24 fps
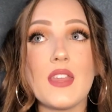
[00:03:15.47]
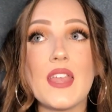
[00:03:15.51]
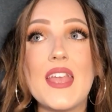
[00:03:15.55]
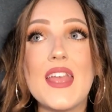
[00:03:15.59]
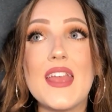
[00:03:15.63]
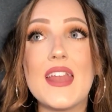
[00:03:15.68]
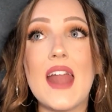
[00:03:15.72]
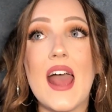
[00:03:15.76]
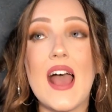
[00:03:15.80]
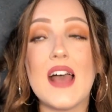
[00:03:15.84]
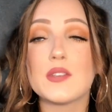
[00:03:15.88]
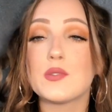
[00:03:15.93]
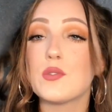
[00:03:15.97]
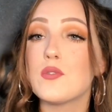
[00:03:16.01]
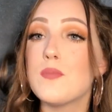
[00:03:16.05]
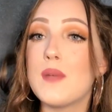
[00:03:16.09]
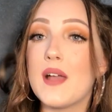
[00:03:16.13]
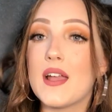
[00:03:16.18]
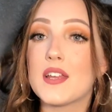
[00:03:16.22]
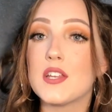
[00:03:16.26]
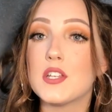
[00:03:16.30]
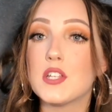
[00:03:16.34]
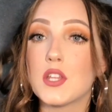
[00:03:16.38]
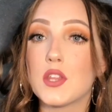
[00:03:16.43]
And as we went
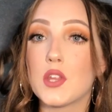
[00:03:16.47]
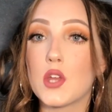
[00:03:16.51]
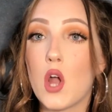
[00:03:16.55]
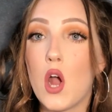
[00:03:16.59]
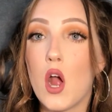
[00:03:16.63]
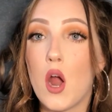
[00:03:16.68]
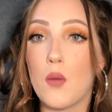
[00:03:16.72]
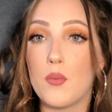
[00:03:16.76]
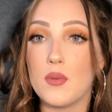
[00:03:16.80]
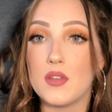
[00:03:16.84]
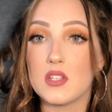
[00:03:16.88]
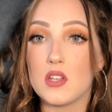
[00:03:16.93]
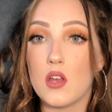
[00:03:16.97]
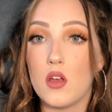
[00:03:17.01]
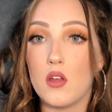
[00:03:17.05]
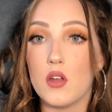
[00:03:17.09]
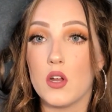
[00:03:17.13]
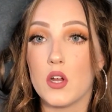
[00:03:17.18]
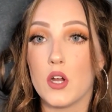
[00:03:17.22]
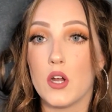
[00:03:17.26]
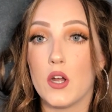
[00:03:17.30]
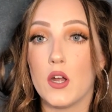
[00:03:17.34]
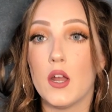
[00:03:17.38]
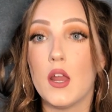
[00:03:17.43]
back into the car, we saw
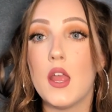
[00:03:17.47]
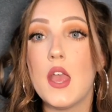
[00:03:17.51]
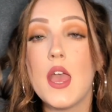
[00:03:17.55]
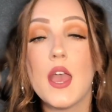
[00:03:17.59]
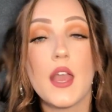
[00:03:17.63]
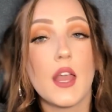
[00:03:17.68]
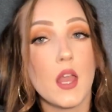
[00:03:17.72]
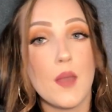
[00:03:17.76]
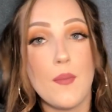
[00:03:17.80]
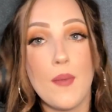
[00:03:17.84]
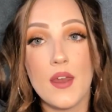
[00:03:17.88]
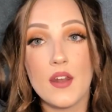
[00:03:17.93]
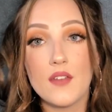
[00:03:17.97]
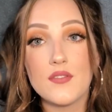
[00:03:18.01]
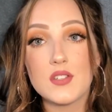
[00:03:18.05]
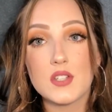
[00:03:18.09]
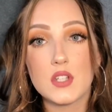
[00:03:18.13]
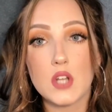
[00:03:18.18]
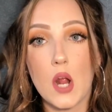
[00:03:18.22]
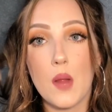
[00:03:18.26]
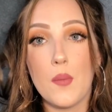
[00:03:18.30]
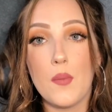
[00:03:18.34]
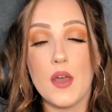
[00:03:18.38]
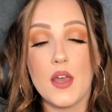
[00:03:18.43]
her come out of
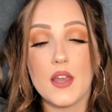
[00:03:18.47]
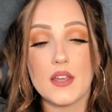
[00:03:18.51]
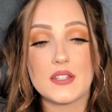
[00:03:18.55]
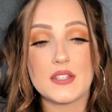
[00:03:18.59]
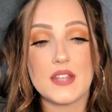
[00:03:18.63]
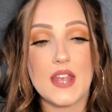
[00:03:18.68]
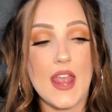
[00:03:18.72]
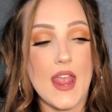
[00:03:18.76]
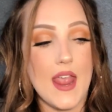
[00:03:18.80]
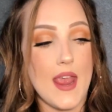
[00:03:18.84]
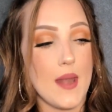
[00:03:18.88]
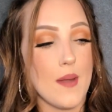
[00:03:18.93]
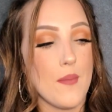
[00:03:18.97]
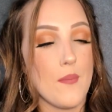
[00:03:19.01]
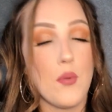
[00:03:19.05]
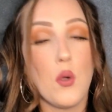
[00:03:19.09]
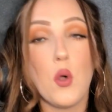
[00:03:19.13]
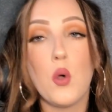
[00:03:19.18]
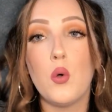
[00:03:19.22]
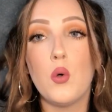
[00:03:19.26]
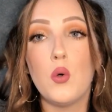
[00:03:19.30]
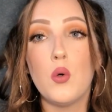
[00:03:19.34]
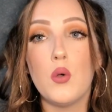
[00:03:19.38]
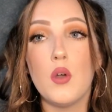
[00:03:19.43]
Starbucks and
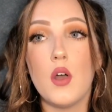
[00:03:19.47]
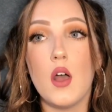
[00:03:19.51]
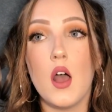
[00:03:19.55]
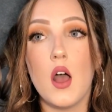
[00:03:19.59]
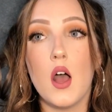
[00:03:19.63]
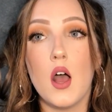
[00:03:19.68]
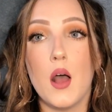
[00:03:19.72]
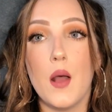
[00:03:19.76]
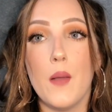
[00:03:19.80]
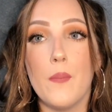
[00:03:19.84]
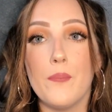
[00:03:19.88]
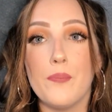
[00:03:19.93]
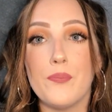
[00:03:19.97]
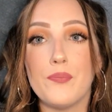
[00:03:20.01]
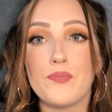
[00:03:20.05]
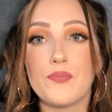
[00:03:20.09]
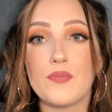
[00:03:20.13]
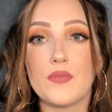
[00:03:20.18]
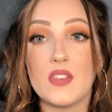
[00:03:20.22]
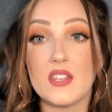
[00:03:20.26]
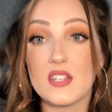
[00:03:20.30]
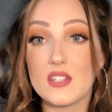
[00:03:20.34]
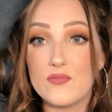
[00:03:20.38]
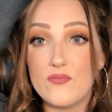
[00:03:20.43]
pull,
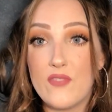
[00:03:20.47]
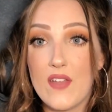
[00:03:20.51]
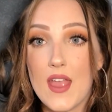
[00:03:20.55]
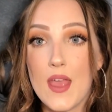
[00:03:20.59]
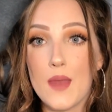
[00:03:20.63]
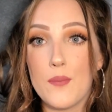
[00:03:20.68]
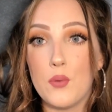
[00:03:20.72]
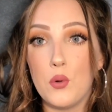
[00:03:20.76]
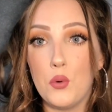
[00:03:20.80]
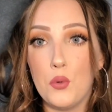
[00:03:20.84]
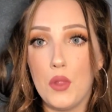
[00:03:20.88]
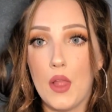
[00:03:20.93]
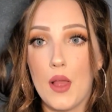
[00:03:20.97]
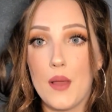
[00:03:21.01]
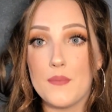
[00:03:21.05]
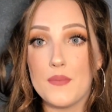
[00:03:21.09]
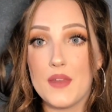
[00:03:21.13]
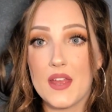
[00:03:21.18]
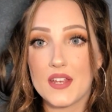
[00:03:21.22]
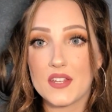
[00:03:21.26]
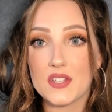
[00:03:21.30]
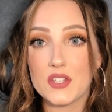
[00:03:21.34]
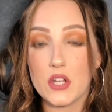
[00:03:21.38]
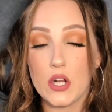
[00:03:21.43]
this van pull up
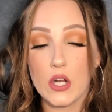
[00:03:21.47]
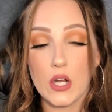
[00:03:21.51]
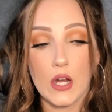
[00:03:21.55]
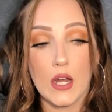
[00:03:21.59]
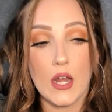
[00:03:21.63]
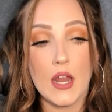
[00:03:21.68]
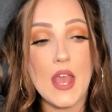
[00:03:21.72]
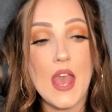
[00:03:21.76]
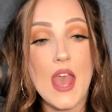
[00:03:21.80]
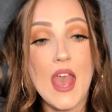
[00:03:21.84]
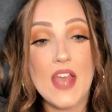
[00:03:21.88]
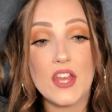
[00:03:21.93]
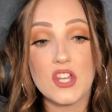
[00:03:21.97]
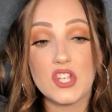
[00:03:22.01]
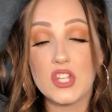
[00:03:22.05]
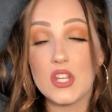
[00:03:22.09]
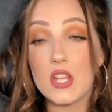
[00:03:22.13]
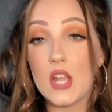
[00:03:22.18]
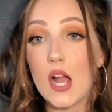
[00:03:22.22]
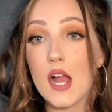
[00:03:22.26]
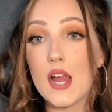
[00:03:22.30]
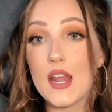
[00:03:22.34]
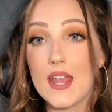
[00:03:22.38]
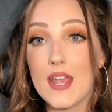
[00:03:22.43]
next to her. She
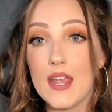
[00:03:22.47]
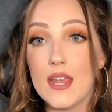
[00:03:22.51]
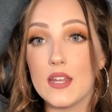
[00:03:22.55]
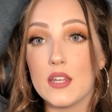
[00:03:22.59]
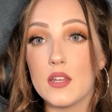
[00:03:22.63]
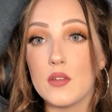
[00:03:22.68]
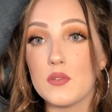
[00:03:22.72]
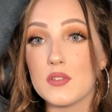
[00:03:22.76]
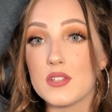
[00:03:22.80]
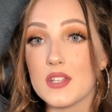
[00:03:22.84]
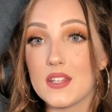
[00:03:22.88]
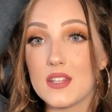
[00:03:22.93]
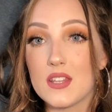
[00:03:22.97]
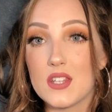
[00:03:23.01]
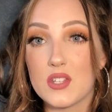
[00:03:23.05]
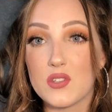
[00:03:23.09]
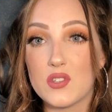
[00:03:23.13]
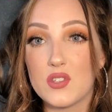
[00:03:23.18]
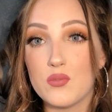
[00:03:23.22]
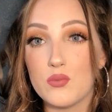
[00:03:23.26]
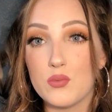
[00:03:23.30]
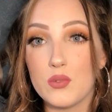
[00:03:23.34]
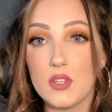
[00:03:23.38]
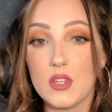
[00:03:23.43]
got in. It was like
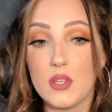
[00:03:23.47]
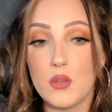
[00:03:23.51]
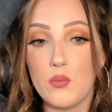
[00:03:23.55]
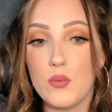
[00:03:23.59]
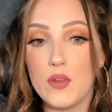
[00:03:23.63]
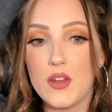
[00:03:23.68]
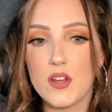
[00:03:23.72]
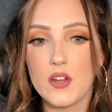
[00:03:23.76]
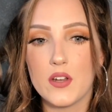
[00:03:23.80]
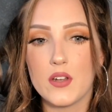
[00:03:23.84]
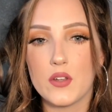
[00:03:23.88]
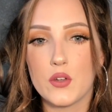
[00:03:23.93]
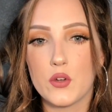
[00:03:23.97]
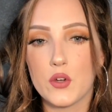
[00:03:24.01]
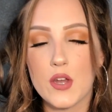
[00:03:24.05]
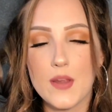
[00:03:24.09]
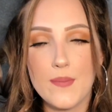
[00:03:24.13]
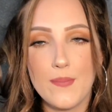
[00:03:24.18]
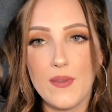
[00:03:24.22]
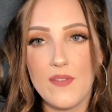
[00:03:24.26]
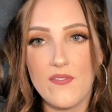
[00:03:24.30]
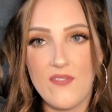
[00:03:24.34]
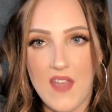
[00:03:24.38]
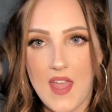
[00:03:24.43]
this really weird,
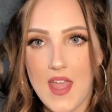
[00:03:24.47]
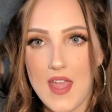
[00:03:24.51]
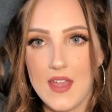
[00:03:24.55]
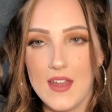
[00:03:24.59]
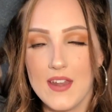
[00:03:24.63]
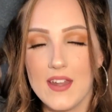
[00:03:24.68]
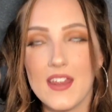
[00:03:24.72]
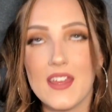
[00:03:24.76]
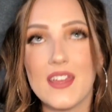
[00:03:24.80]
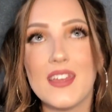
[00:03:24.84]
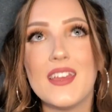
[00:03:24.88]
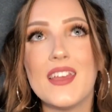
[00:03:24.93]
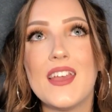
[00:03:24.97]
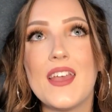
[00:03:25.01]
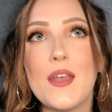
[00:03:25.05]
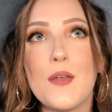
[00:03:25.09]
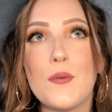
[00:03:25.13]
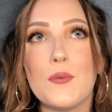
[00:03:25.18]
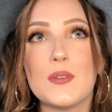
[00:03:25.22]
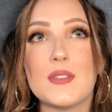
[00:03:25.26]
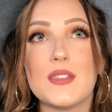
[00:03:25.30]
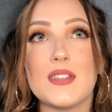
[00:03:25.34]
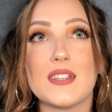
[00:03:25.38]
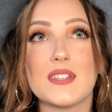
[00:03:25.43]
creepy van
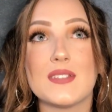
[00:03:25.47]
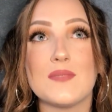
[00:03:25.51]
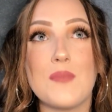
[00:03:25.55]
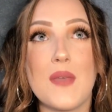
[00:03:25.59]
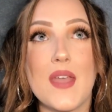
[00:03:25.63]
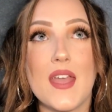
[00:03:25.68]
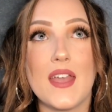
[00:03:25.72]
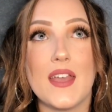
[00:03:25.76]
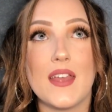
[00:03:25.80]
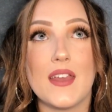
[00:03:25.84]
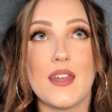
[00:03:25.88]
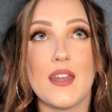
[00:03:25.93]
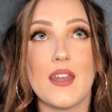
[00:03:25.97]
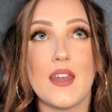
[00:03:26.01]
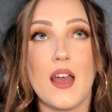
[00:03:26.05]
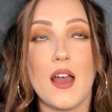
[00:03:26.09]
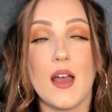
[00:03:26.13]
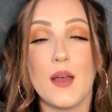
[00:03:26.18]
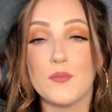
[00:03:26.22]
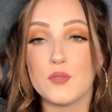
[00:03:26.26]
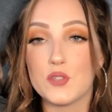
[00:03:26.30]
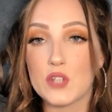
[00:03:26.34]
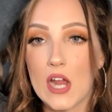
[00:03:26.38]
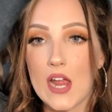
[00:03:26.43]
with this man
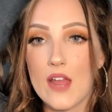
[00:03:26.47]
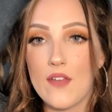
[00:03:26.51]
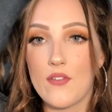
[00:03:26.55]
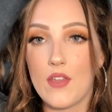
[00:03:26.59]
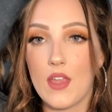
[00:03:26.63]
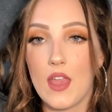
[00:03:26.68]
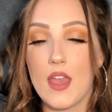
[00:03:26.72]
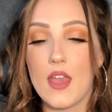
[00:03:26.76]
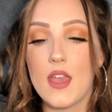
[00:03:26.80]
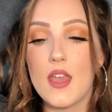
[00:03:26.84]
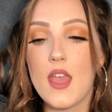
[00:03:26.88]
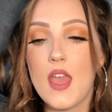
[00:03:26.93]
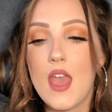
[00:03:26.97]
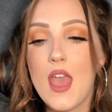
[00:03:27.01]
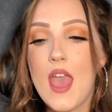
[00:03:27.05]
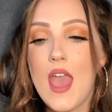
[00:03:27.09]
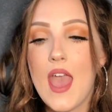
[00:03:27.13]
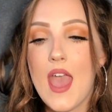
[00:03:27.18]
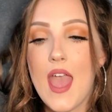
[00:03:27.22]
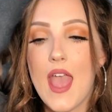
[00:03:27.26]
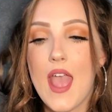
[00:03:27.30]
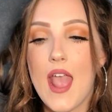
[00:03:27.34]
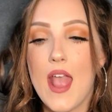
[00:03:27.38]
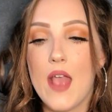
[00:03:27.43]
driving it.
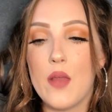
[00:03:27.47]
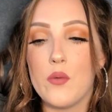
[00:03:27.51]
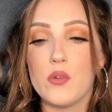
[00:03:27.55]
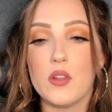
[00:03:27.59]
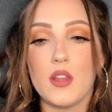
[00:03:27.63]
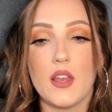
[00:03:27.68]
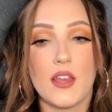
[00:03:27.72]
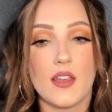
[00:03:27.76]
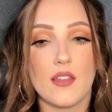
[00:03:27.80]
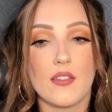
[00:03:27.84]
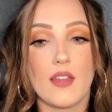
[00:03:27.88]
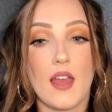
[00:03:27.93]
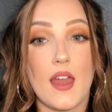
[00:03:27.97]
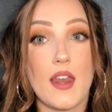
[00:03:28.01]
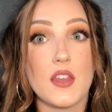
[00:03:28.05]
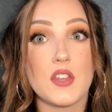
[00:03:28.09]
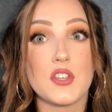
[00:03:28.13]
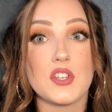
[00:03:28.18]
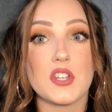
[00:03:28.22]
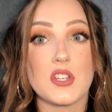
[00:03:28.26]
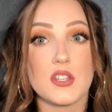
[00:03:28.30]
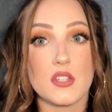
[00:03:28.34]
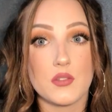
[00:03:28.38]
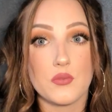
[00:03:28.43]
And we're like, that
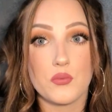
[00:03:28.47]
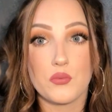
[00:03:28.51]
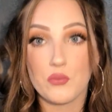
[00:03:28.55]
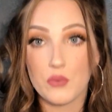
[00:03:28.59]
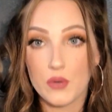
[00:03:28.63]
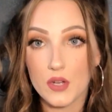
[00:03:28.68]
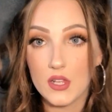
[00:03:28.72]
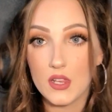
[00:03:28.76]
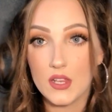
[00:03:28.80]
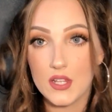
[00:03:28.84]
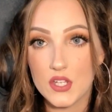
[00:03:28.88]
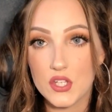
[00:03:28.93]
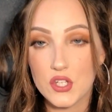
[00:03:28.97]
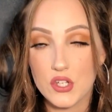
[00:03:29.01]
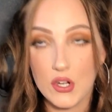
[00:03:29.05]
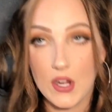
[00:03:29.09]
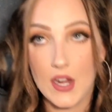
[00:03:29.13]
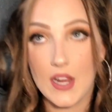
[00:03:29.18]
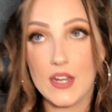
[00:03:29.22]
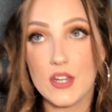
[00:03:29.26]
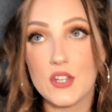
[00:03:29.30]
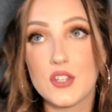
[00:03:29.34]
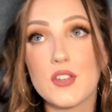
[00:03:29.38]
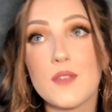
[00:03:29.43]
is just really
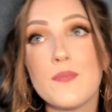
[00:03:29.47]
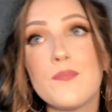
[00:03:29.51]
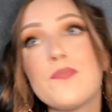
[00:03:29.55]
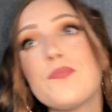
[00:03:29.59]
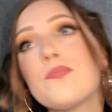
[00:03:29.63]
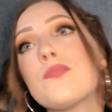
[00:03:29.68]
strange.